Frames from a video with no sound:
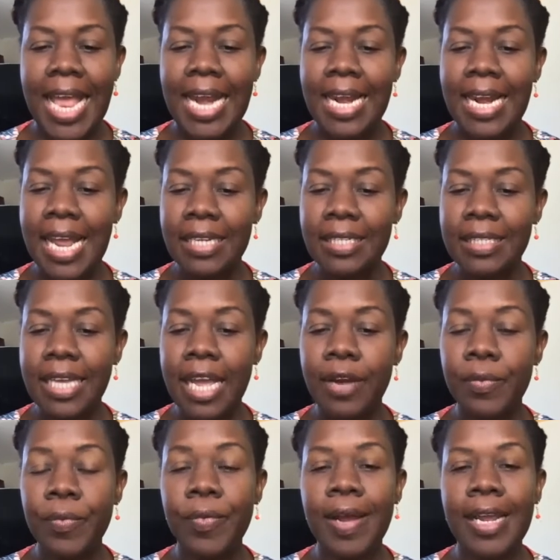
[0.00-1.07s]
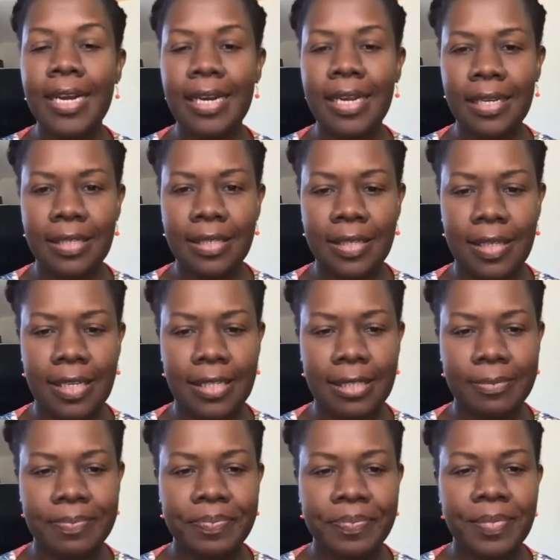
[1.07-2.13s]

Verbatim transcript: Let's get right into this.